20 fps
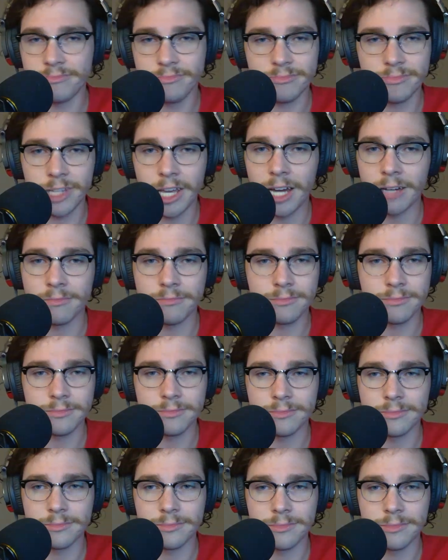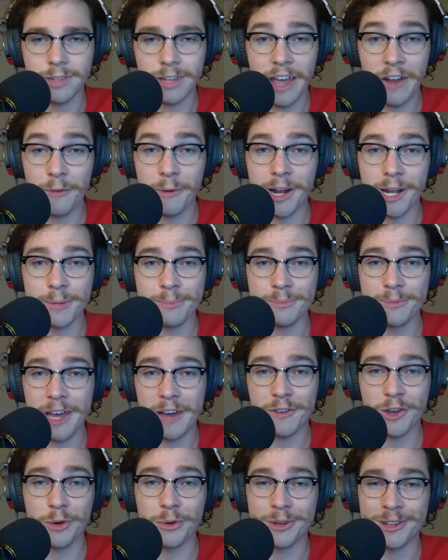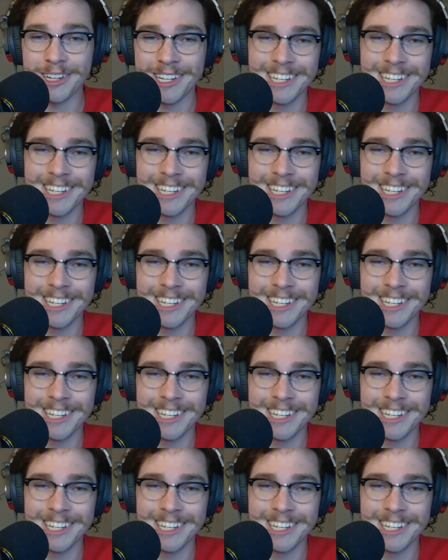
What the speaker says: Yeah. Everybody, have a good one.